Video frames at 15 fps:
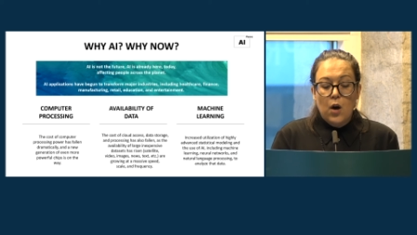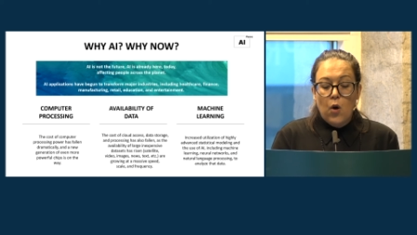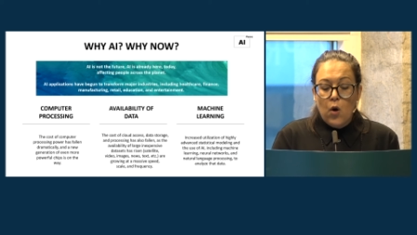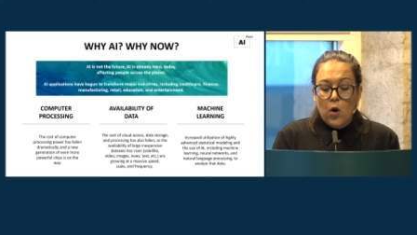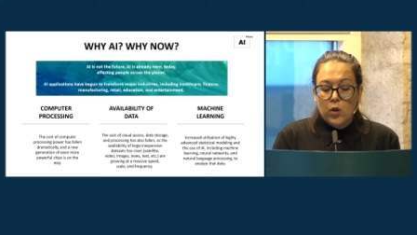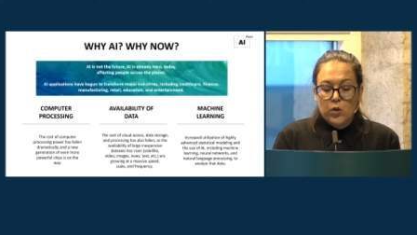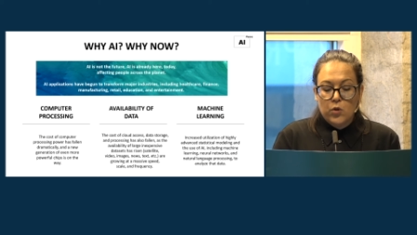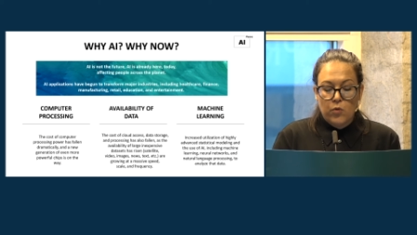
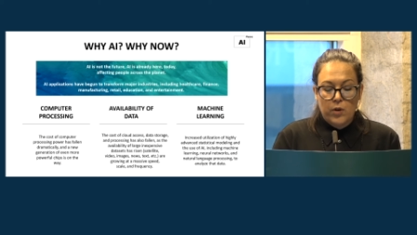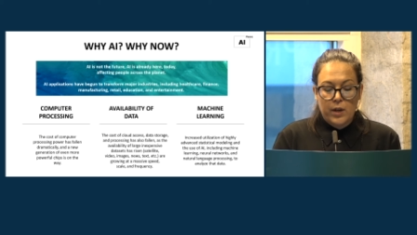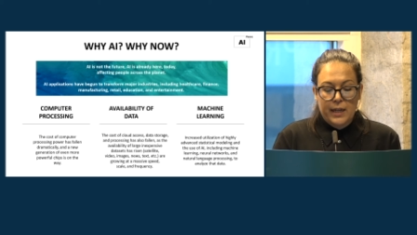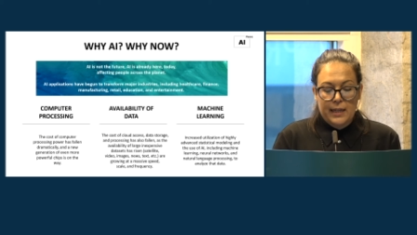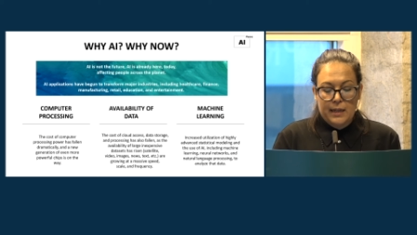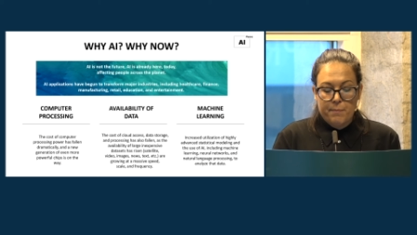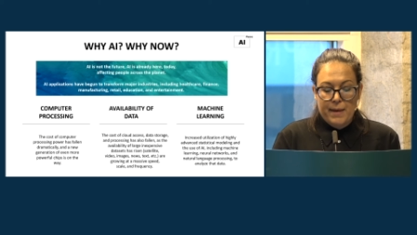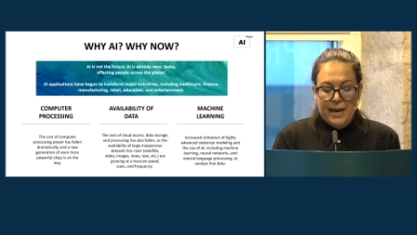all growing
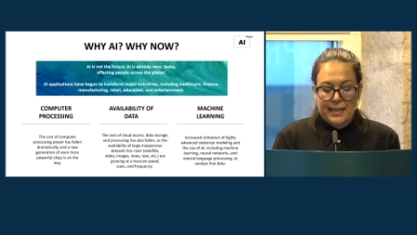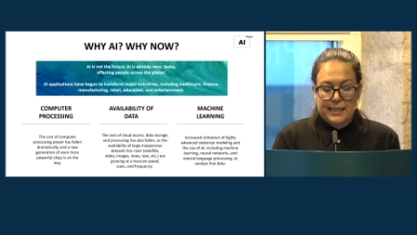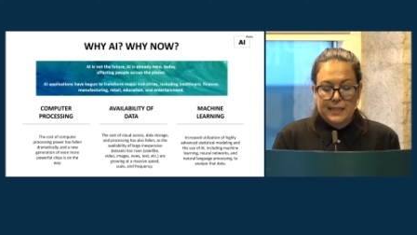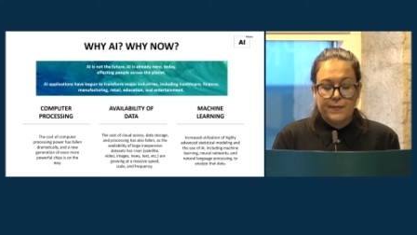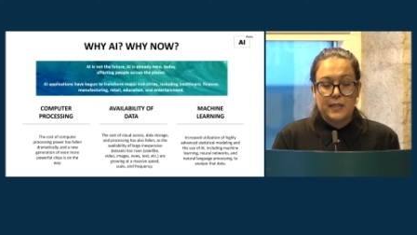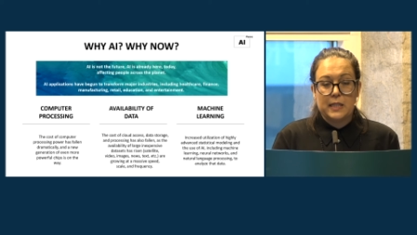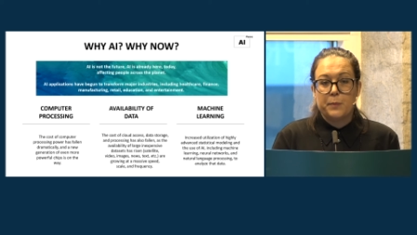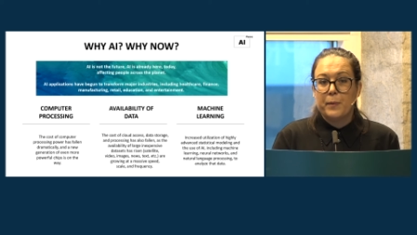at a
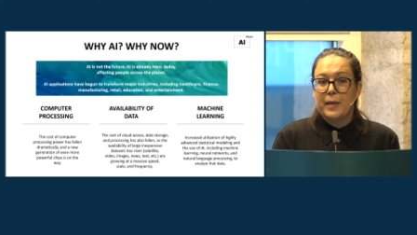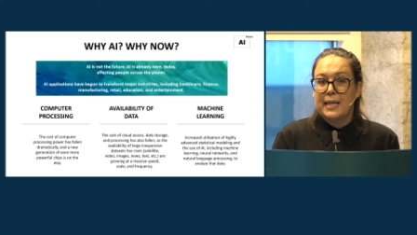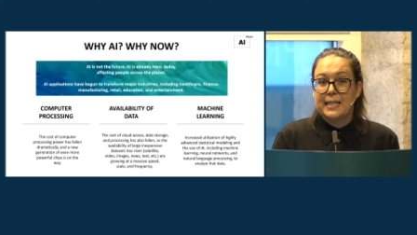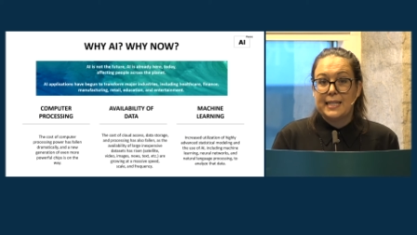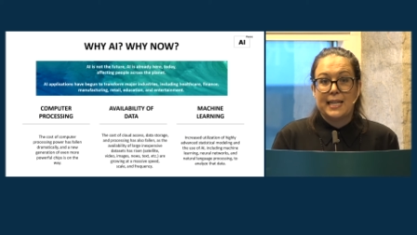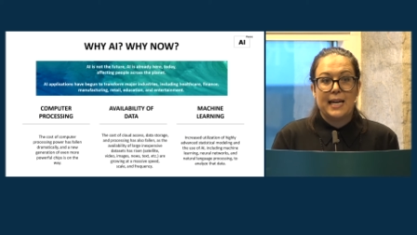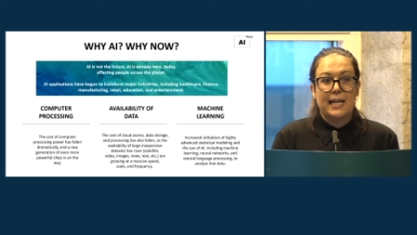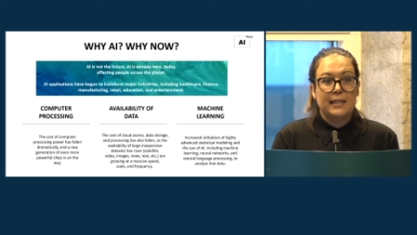massive speed,
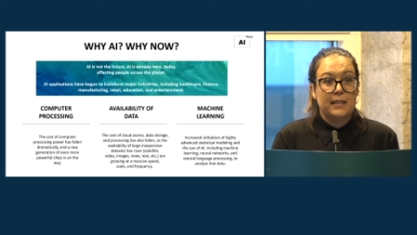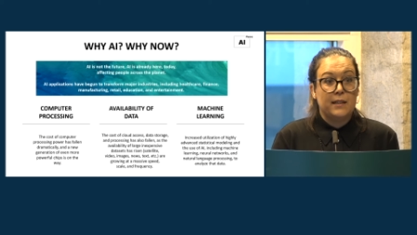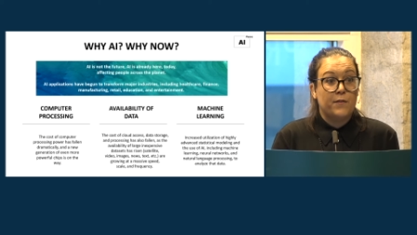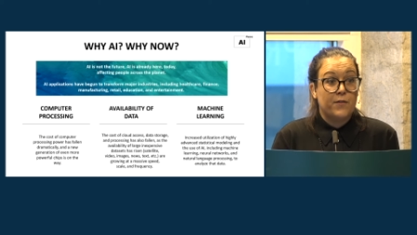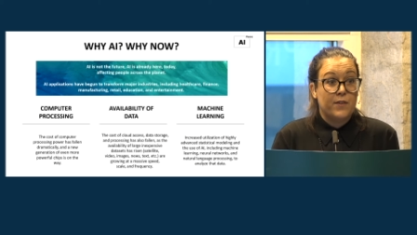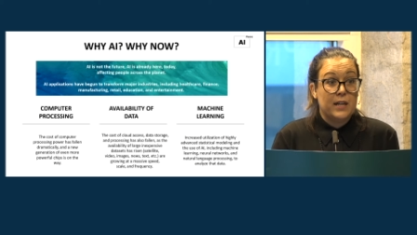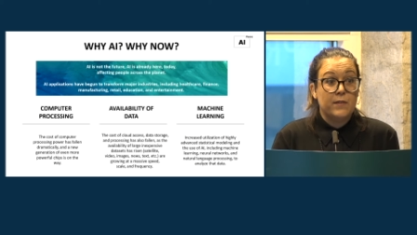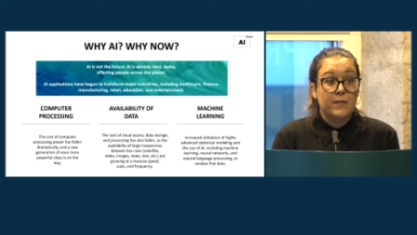scale, and
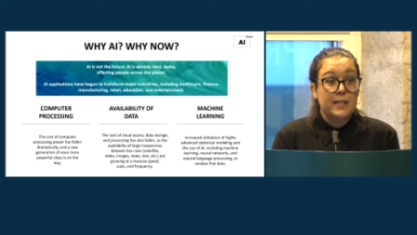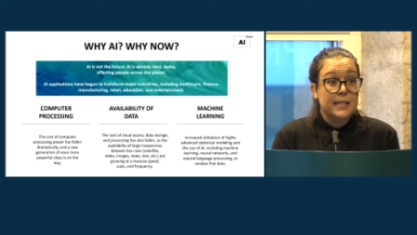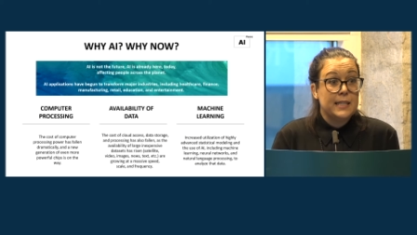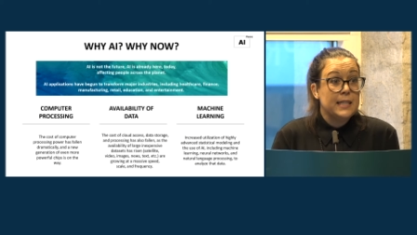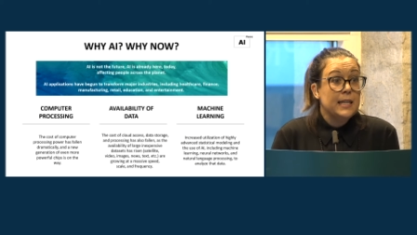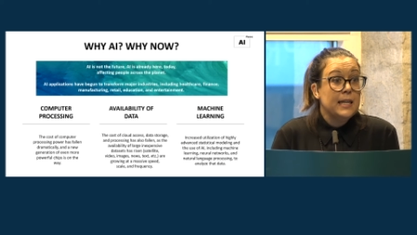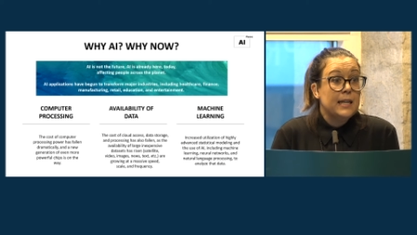frequency,